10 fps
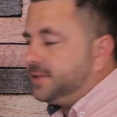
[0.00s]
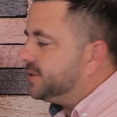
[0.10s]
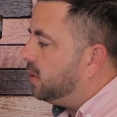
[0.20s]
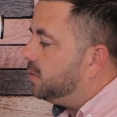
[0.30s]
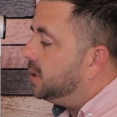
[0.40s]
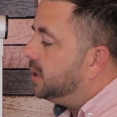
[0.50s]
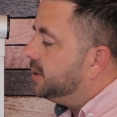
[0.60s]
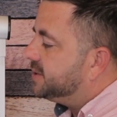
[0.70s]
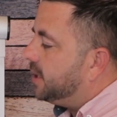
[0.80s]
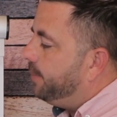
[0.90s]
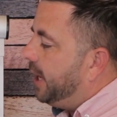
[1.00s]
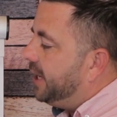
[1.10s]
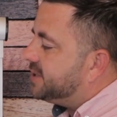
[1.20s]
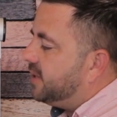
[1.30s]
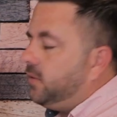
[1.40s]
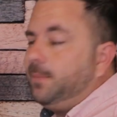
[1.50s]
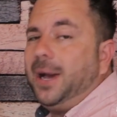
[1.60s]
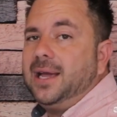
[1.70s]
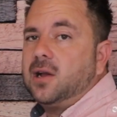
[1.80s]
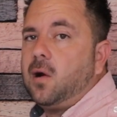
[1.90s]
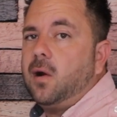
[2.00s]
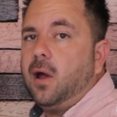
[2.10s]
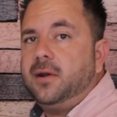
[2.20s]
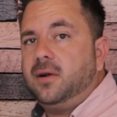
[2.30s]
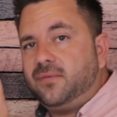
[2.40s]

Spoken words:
So some banks, if you buy a car under